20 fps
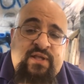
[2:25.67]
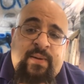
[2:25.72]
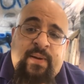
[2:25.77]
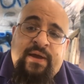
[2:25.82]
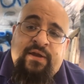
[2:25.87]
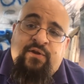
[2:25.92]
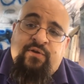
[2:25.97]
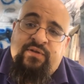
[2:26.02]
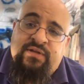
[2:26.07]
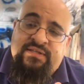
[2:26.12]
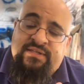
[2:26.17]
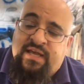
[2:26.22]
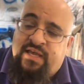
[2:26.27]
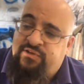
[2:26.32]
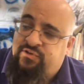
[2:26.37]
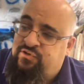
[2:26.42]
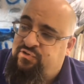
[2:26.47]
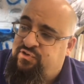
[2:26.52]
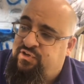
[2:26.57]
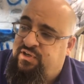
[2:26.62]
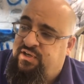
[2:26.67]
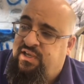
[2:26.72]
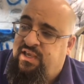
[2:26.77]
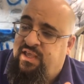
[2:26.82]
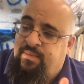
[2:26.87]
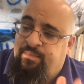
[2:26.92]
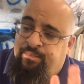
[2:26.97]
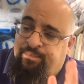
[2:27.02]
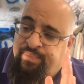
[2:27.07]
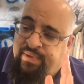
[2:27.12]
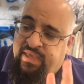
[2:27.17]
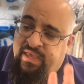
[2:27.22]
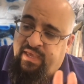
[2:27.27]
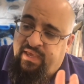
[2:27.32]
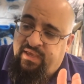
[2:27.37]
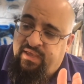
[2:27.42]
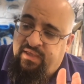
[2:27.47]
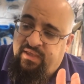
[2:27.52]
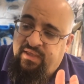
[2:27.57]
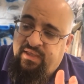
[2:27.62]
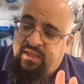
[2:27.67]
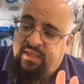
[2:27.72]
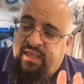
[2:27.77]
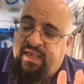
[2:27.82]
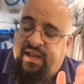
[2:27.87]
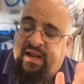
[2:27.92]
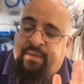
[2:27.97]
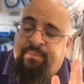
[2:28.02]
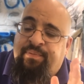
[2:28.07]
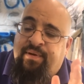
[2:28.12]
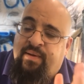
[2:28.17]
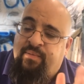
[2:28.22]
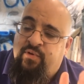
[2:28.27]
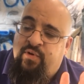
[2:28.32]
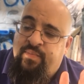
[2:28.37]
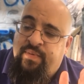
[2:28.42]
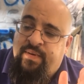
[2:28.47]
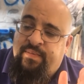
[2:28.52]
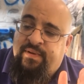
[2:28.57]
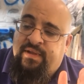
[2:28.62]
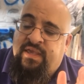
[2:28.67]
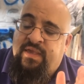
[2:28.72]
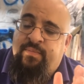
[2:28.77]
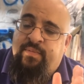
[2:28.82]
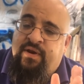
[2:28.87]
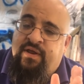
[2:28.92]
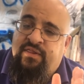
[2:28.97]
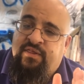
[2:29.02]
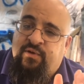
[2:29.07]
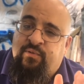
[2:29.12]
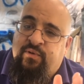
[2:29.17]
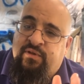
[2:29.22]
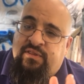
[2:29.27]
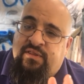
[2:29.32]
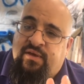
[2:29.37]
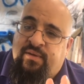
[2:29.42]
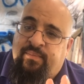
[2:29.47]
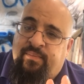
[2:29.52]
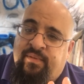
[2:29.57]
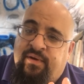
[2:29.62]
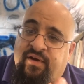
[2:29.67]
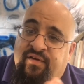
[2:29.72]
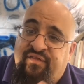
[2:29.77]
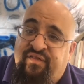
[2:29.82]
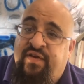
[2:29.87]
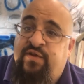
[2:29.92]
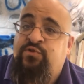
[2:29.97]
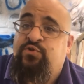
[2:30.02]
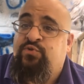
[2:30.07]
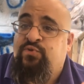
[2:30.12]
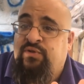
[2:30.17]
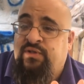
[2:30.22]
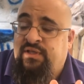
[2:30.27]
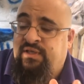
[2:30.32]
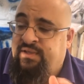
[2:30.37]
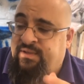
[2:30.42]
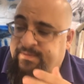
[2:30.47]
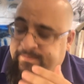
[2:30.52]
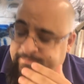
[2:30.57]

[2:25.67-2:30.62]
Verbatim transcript: Now I know these Oscars are going to get big and I probably won't be able to keep anything with them eventually.